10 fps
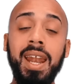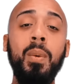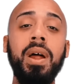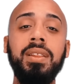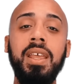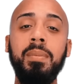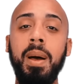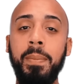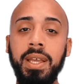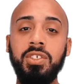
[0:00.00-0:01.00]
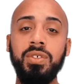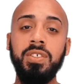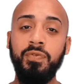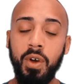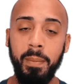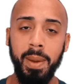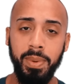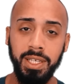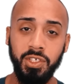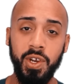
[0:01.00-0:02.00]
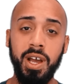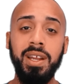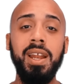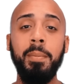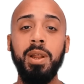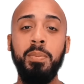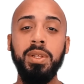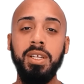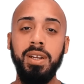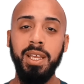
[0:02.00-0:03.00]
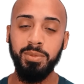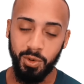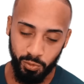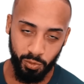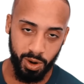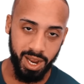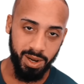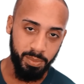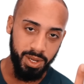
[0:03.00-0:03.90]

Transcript: And I want to thank my patrons from my Patreon, and I'm going to put their names right up